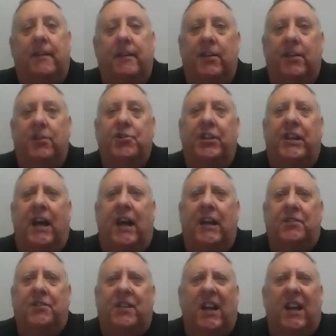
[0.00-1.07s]
The DigiGuide
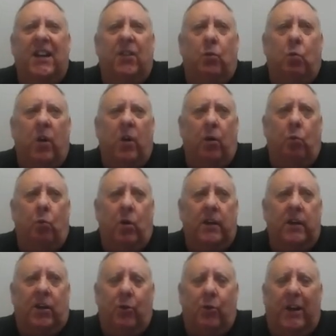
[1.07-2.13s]
is kind of a 101,
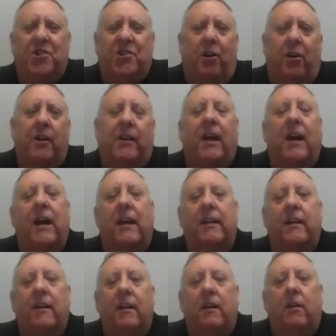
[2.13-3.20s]
a quick start guide